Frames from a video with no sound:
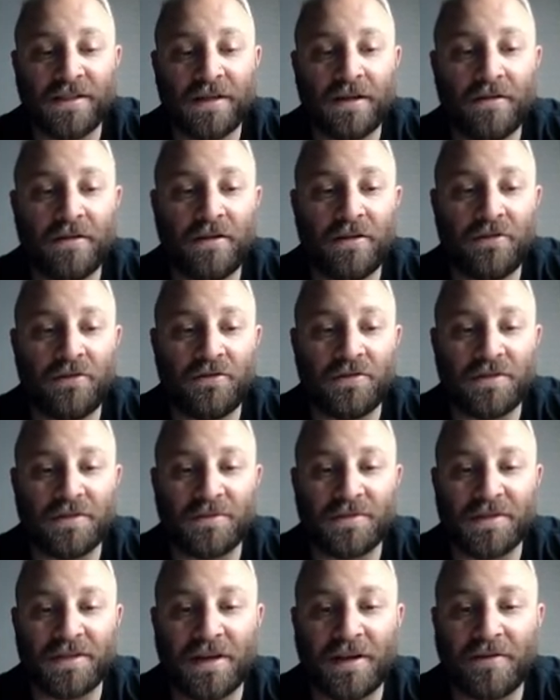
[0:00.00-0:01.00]
I'm going to do some
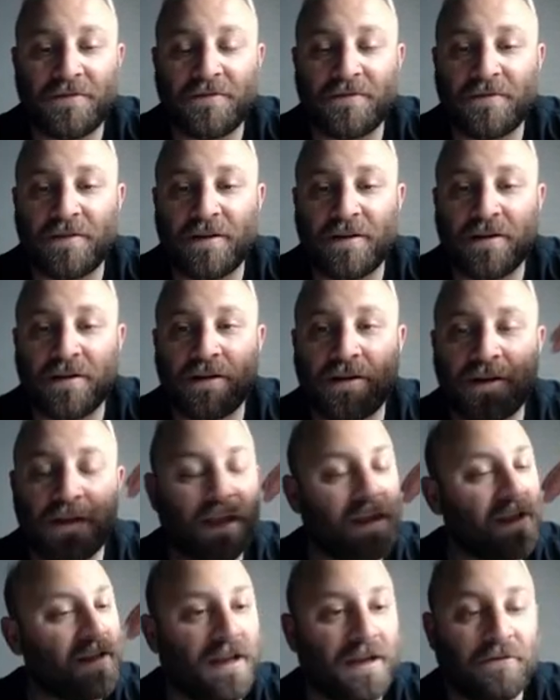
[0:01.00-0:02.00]
stuff.
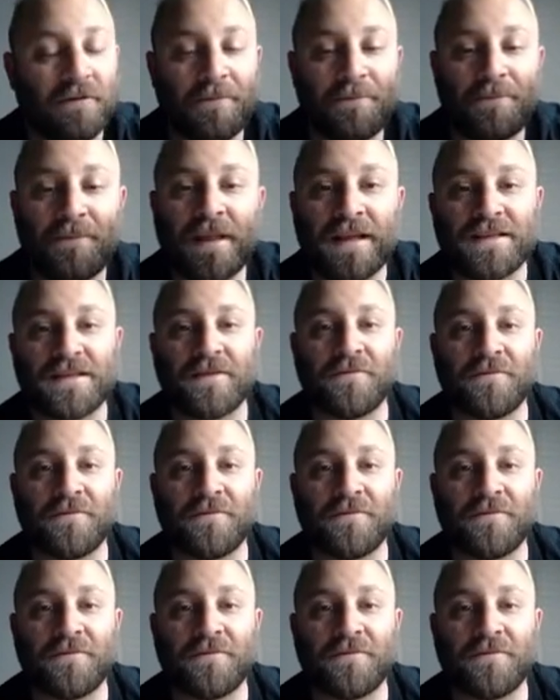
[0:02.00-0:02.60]
And anyway, there's our